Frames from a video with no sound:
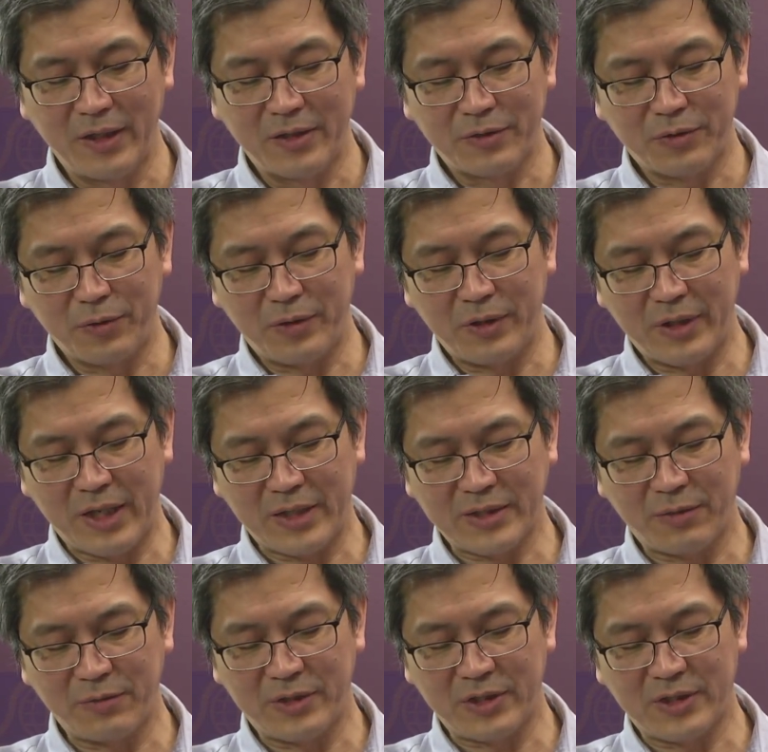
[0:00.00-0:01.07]
So next,
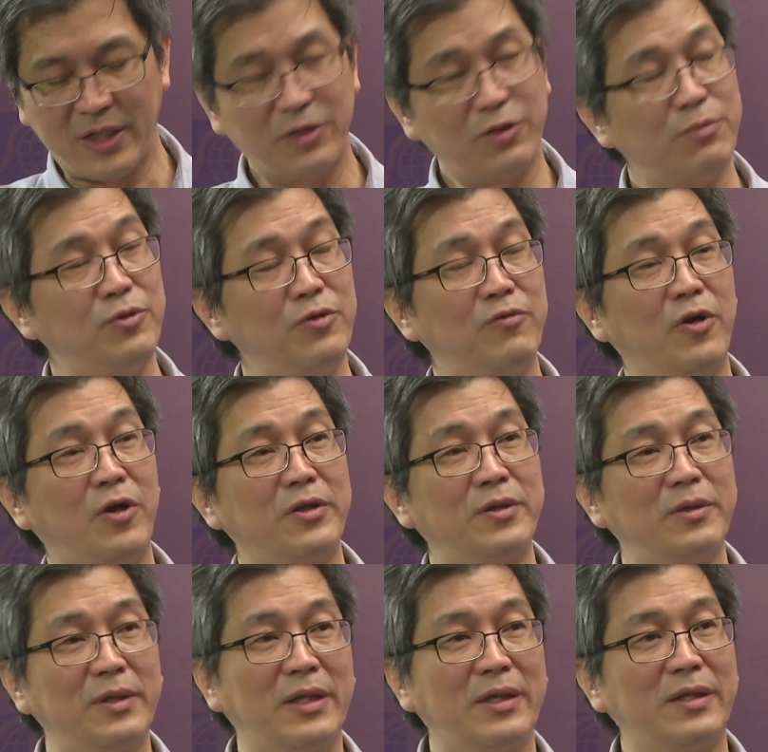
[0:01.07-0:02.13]
I would just like to move
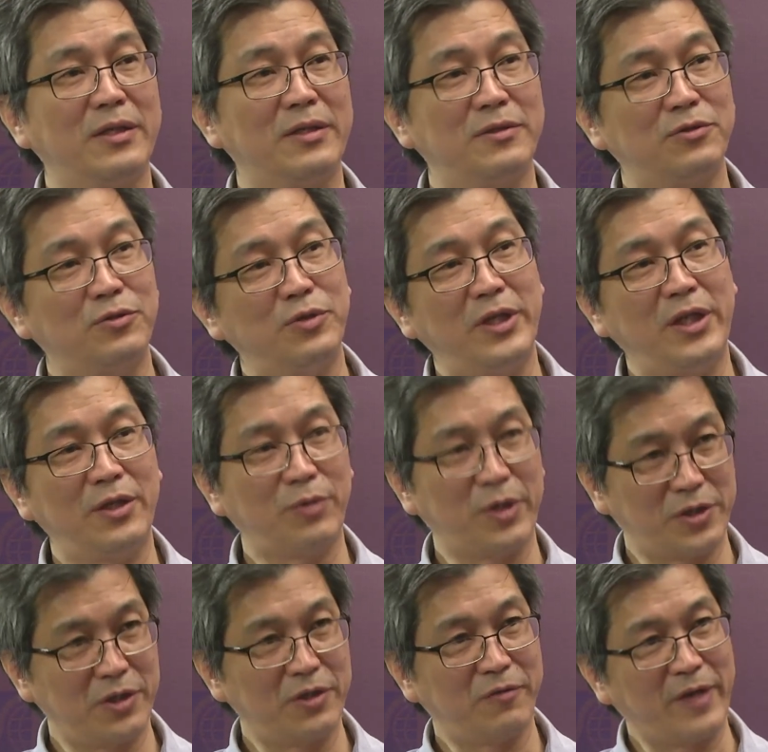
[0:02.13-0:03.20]
on to the
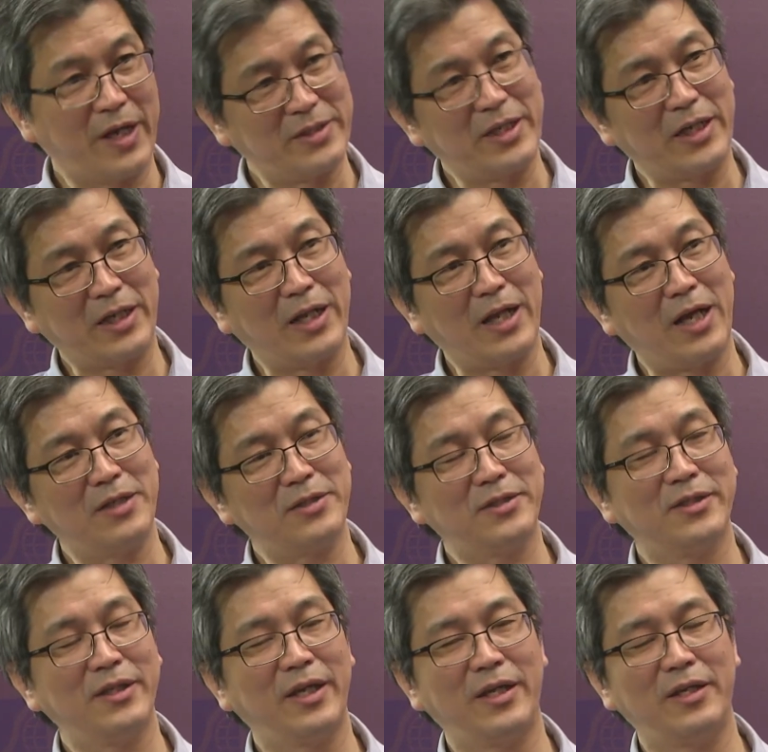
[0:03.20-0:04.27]
question of asset
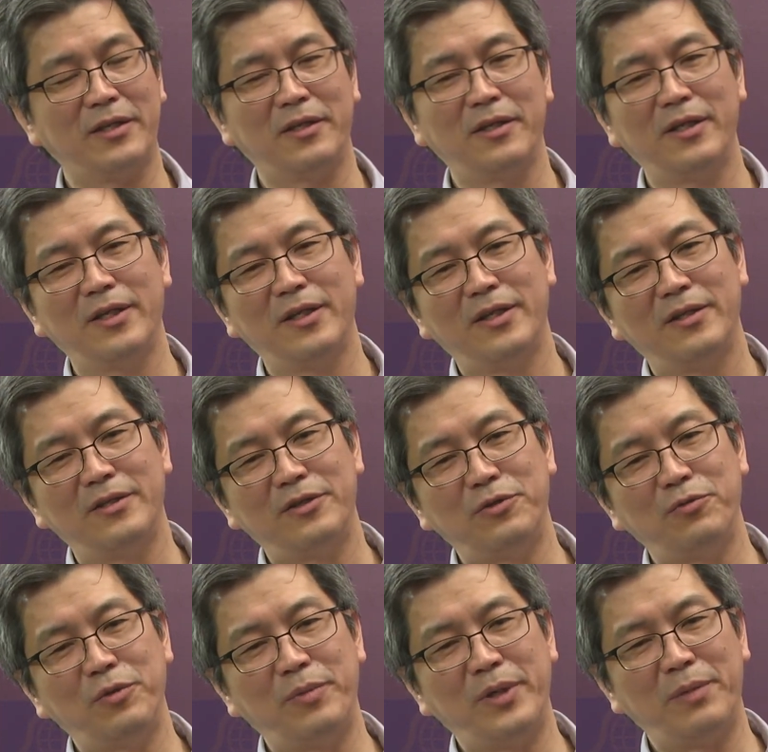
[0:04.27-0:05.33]
class, and
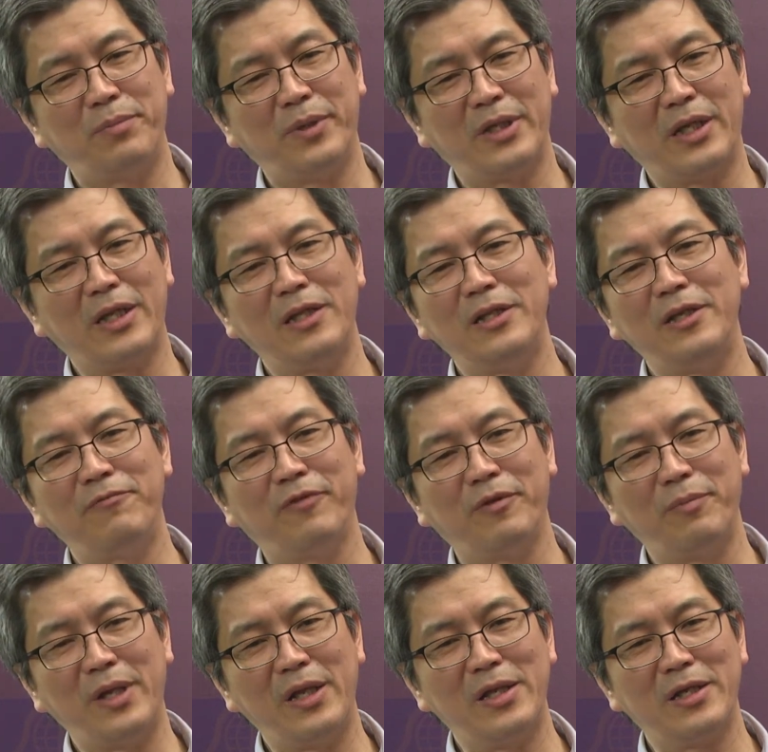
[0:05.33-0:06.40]
you will be particularly
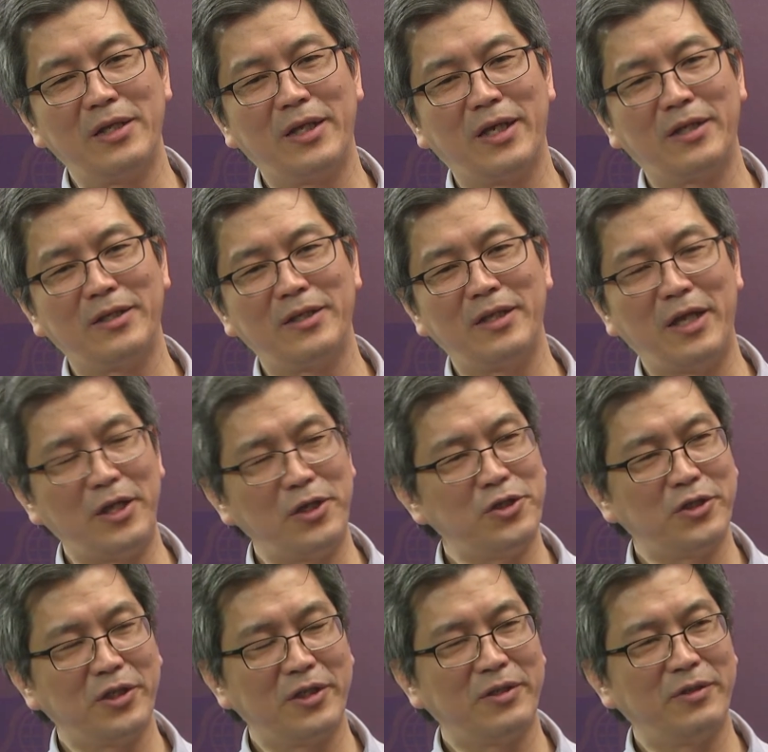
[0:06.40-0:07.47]
familiar that in
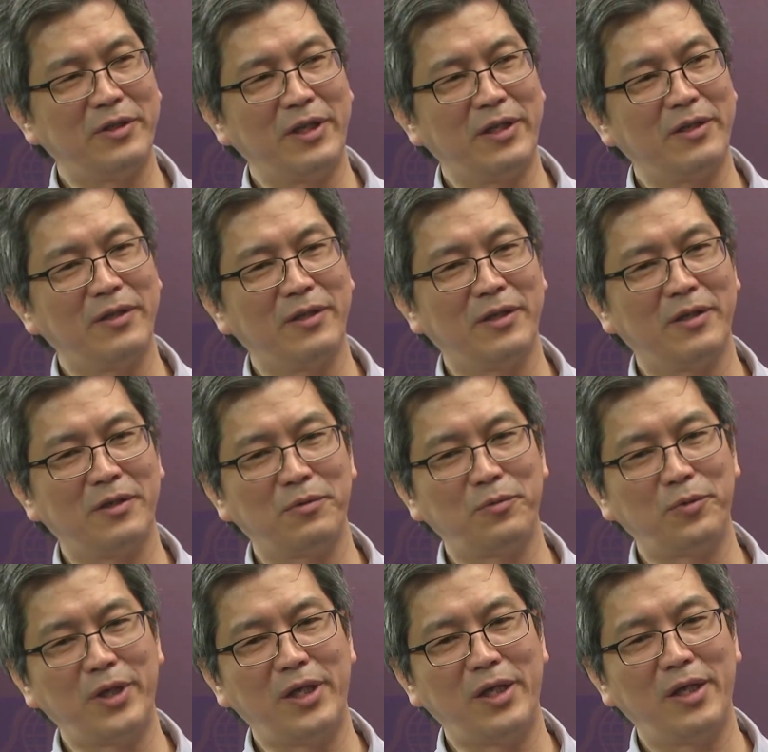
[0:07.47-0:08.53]
Asia that
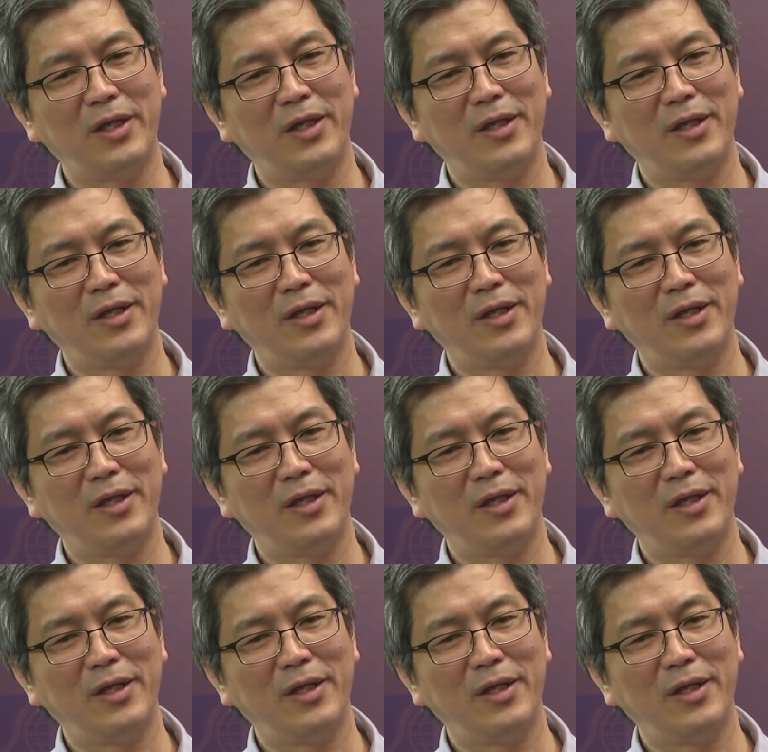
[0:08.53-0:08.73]
we